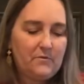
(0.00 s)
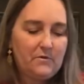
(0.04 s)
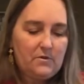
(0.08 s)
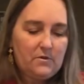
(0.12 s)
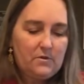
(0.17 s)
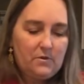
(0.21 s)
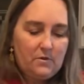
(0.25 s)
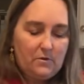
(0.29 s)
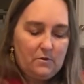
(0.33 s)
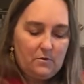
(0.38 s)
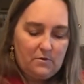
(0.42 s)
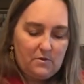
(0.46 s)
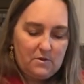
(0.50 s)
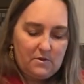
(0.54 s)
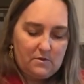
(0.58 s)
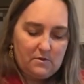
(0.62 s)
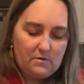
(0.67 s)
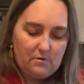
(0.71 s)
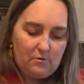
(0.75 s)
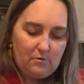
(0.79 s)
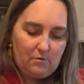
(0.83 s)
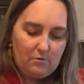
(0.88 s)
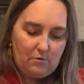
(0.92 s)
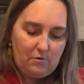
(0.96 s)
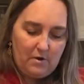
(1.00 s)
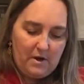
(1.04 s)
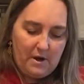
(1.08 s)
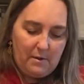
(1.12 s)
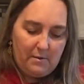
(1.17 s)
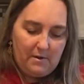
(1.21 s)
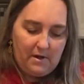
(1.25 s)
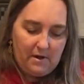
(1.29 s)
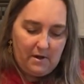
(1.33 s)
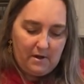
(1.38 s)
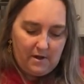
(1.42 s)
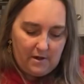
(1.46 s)
So just grab
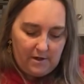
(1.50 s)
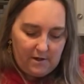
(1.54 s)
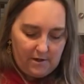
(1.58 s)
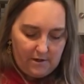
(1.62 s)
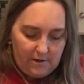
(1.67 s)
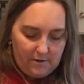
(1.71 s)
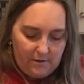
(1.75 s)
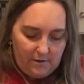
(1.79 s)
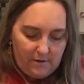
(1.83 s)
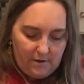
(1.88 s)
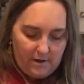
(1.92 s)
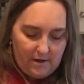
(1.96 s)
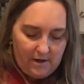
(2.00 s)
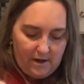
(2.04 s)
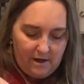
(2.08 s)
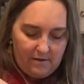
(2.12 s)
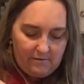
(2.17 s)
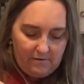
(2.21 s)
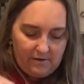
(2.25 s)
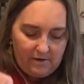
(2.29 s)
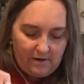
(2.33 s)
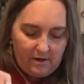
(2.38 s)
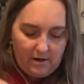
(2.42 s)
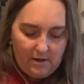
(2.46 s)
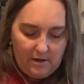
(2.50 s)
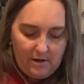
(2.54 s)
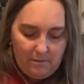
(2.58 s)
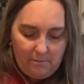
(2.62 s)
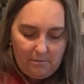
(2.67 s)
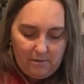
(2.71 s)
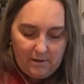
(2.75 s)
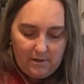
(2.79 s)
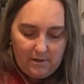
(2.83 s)
it out of here, half a cup.